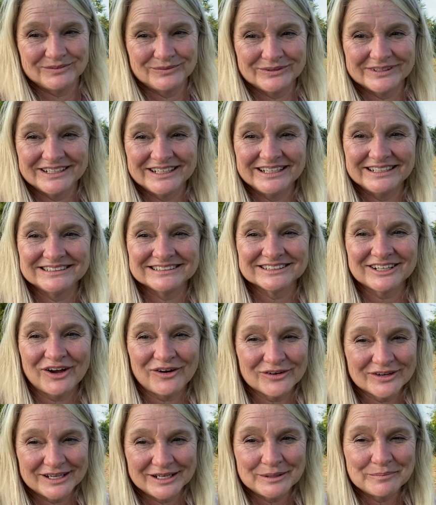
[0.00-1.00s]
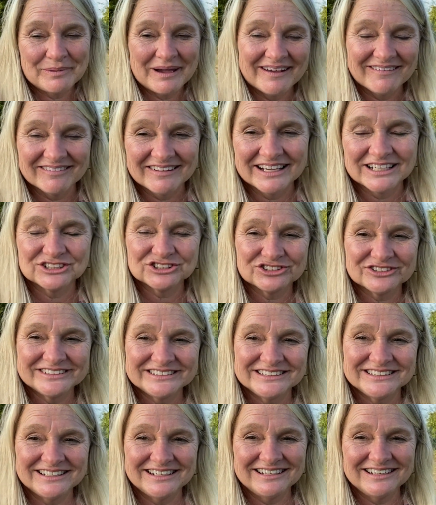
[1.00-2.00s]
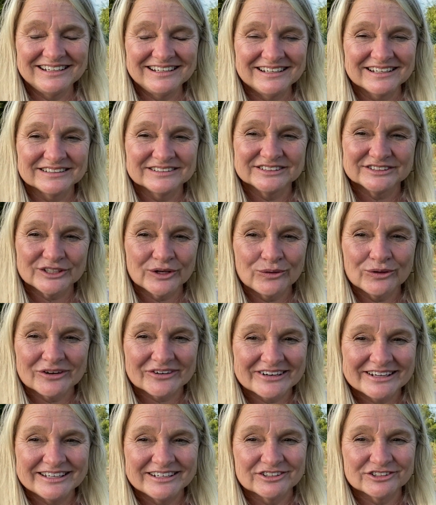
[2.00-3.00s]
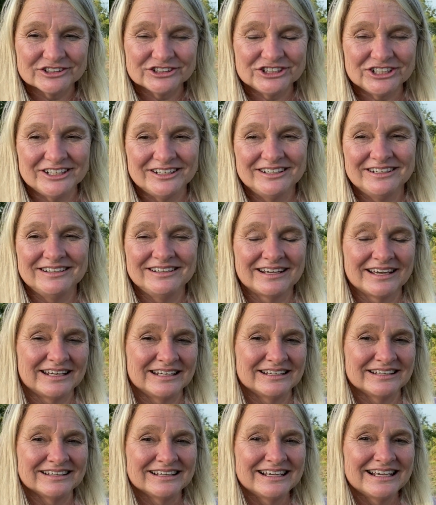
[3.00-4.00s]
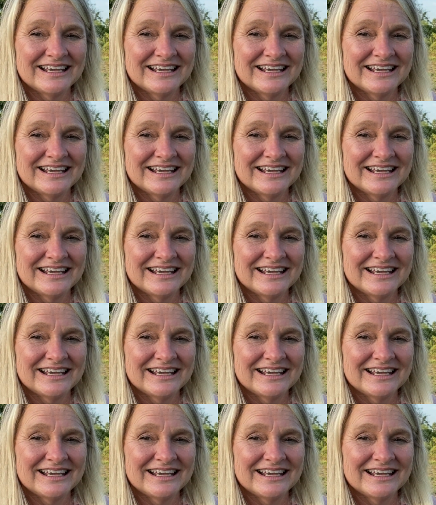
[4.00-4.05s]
when he's talking about electricity and solar energy and